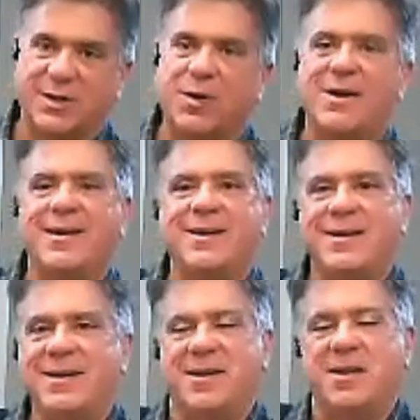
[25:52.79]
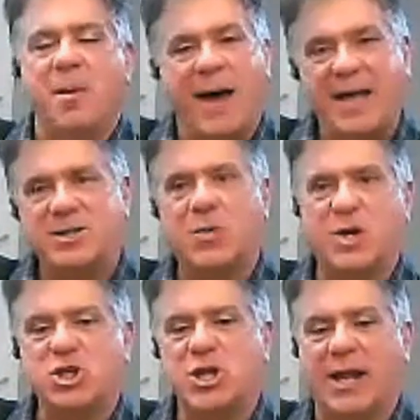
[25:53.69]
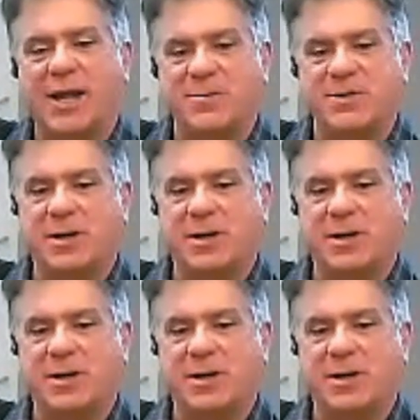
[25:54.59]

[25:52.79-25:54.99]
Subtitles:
So the mask question that comes